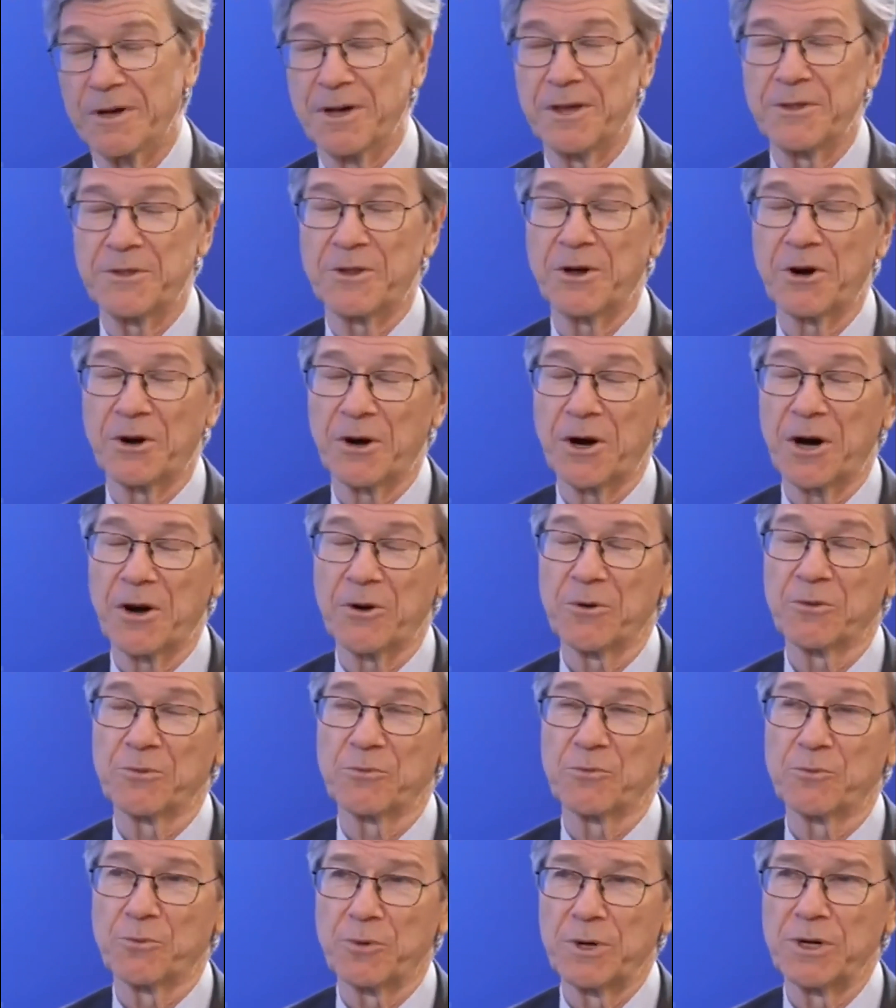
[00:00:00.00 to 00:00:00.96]
there
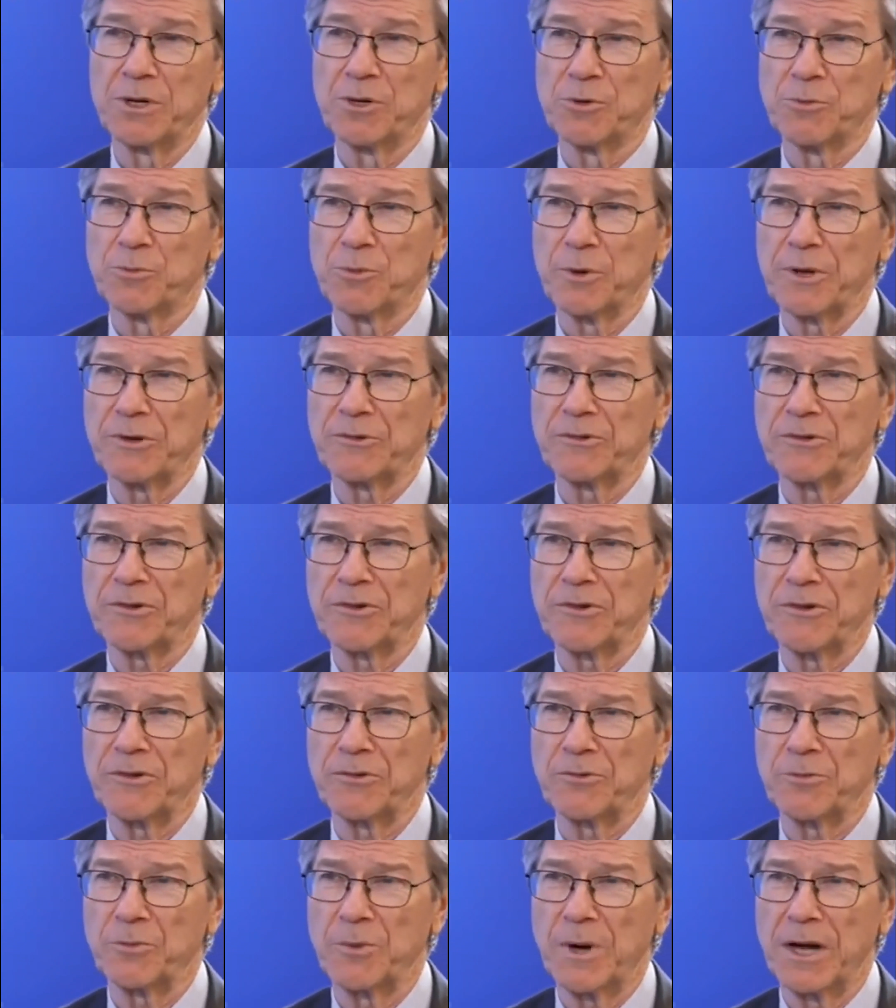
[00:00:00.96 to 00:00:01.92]
are real risks
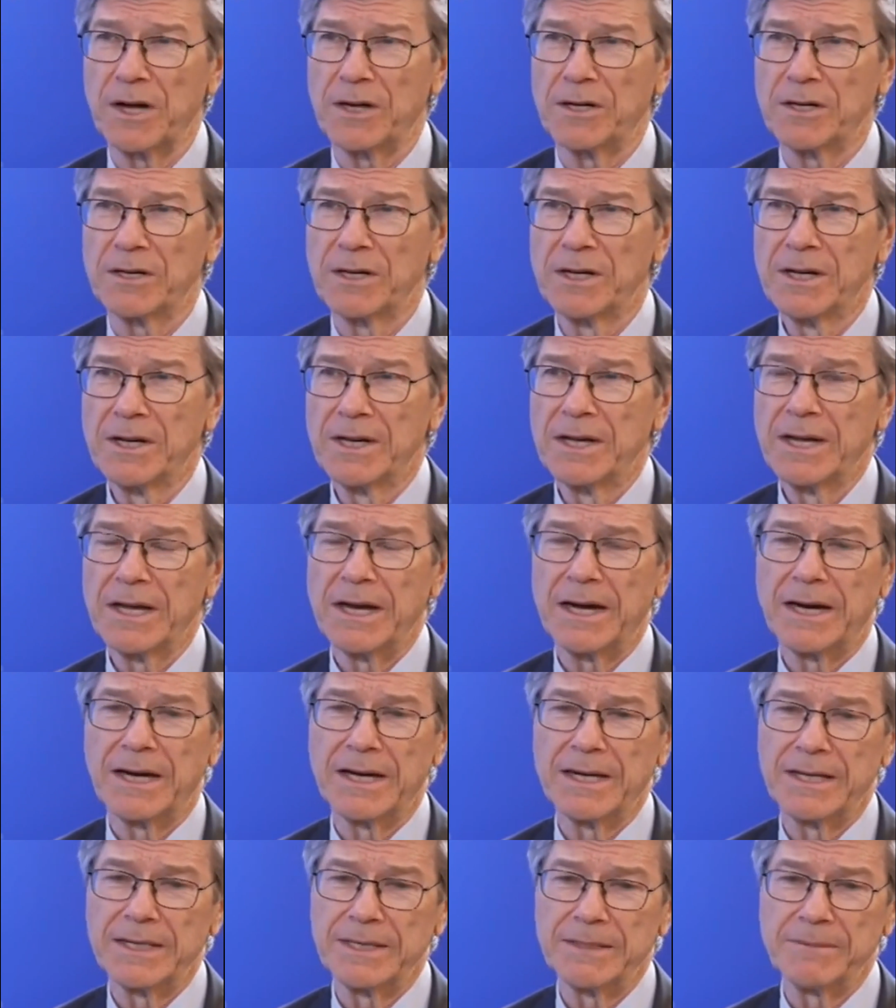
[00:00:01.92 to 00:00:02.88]
as well.
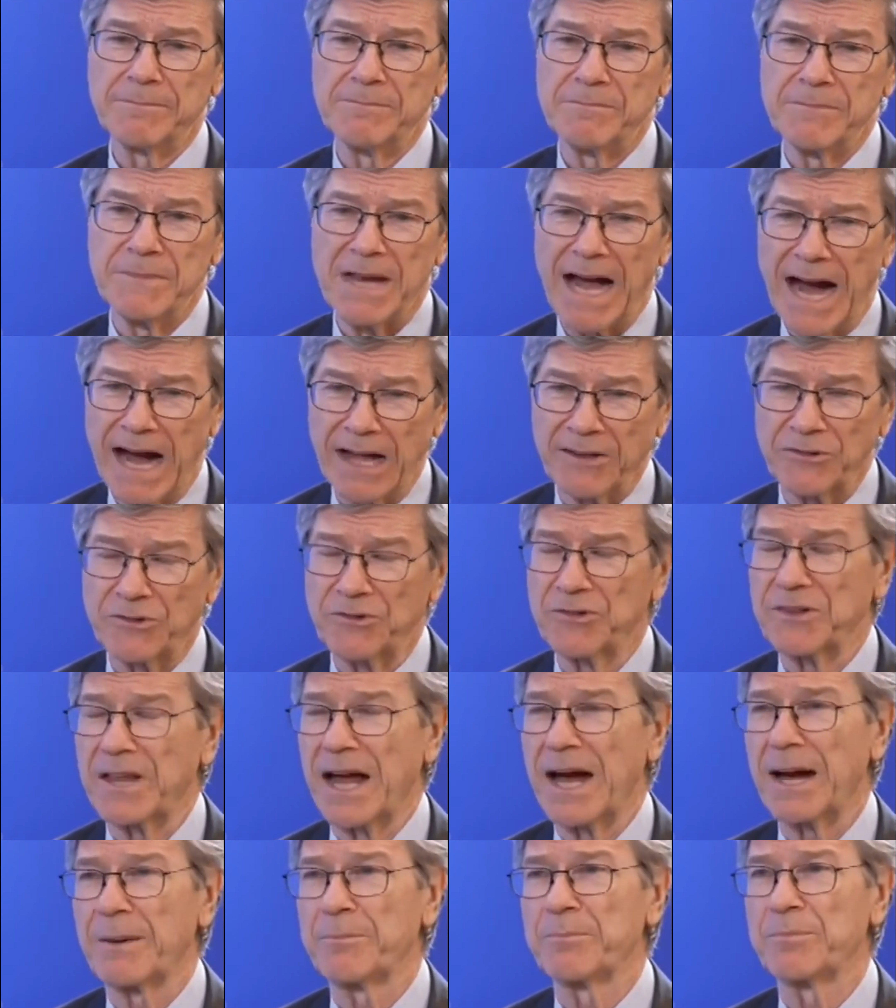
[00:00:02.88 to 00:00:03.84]
Uh,
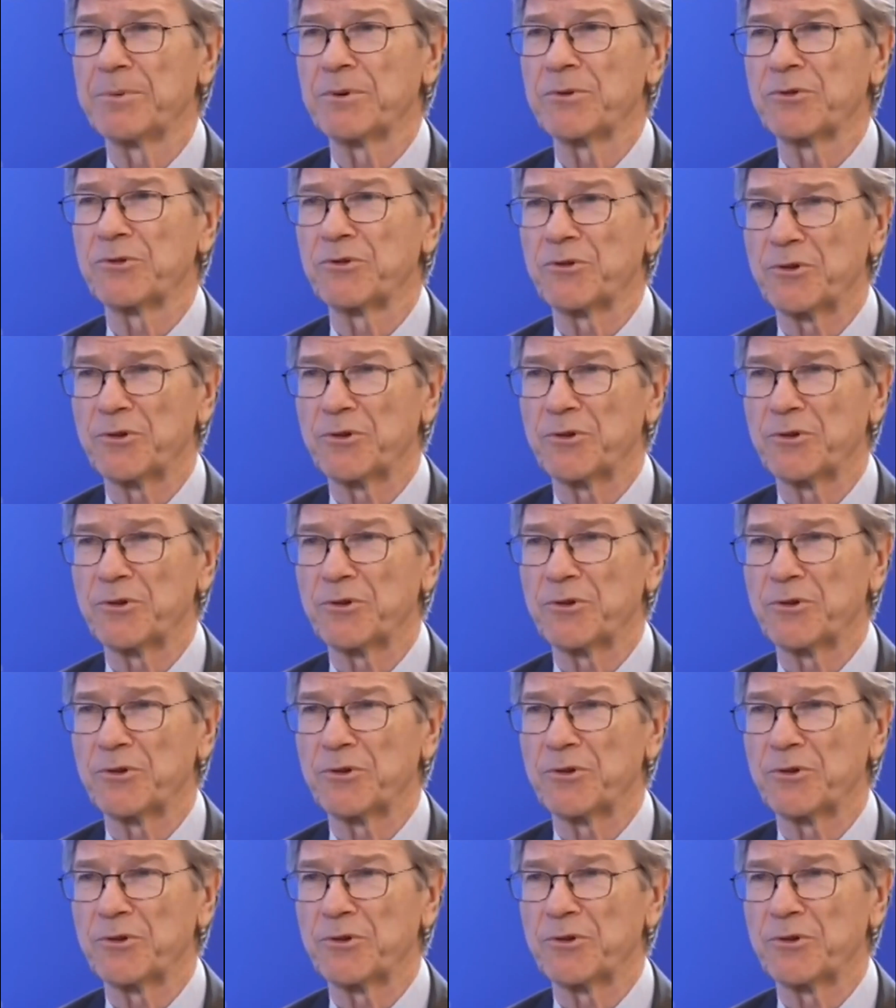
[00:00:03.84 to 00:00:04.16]
non-stop